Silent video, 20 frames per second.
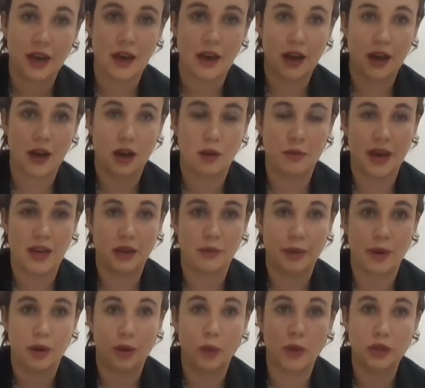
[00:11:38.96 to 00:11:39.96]
at
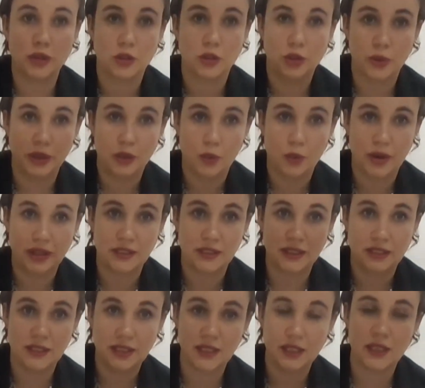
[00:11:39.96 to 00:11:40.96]
about 121
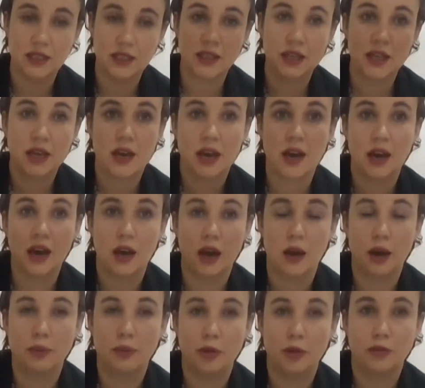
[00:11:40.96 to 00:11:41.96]
C
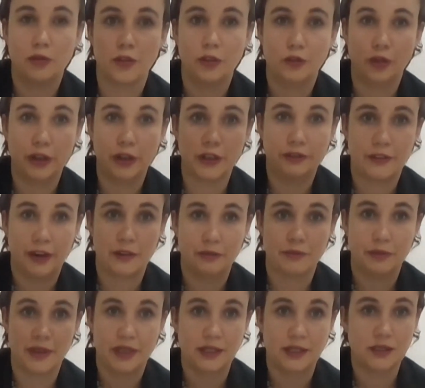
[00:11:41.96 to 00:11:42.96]
for
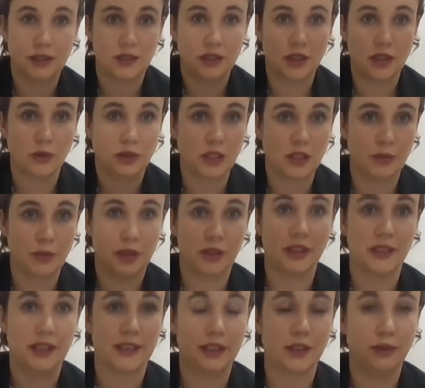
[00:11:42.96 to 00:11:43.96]
45 minutes. So
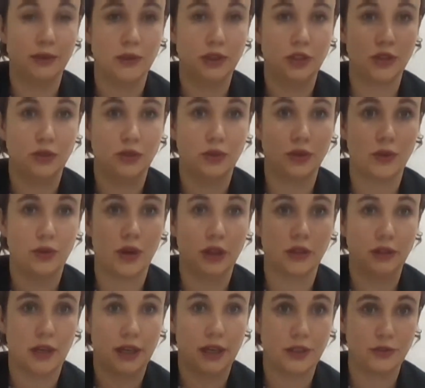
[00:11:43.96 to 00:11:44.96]
typically, like you would do
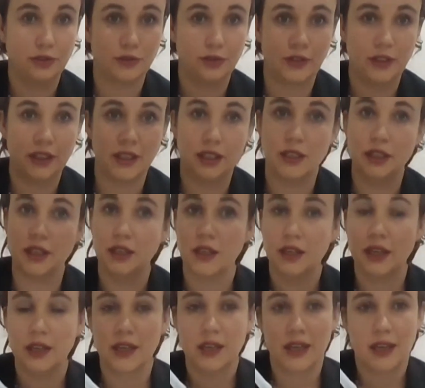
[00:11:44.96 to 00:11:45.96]
a lot of the